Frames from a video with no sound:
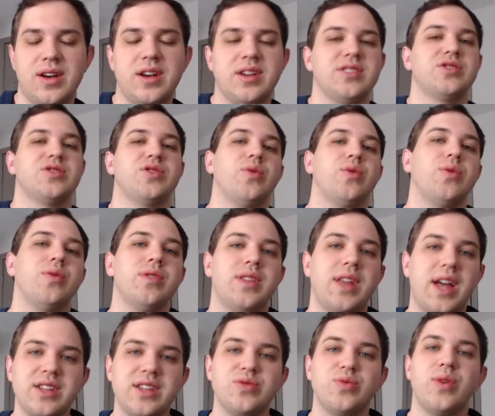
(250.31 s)
So
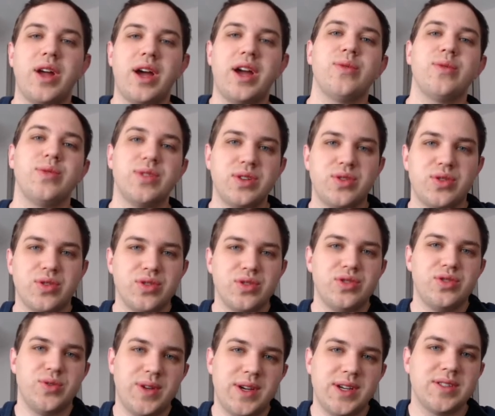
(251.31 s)
that's what I would encourage
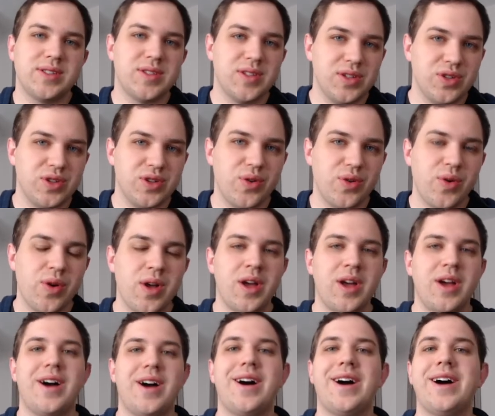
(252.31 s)
you guys to do.
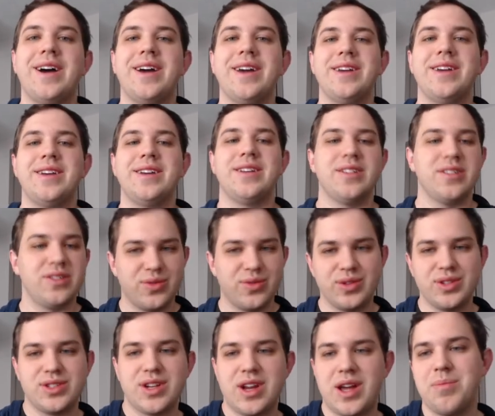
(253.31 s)
The
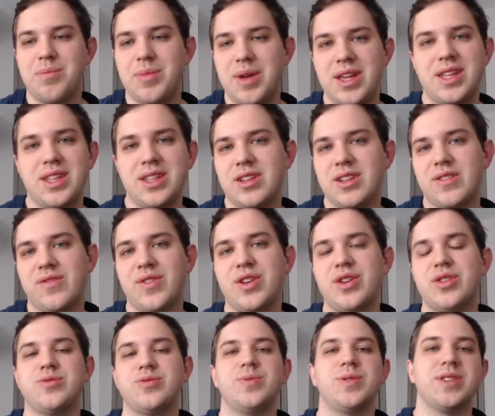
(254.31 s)
reason I'm making this
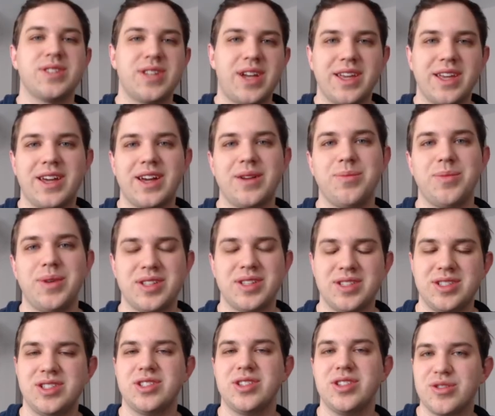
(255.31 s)
video is because I got a
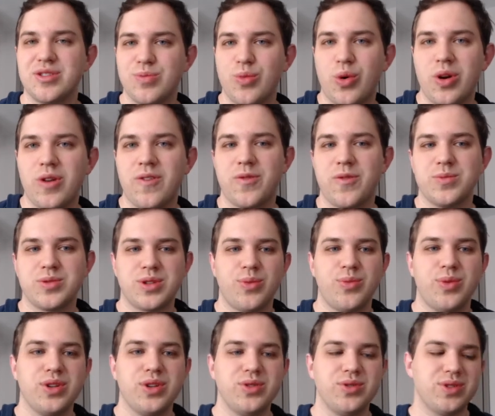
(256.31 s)
message this morning from
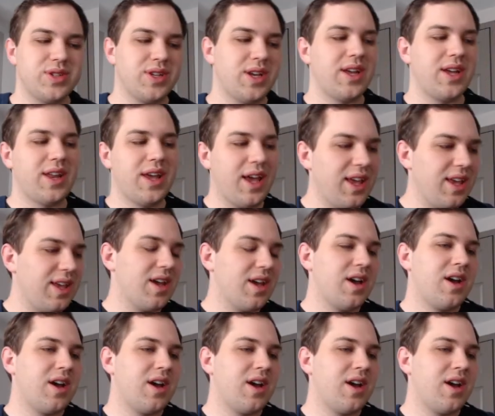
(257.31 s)
someone who said, hey,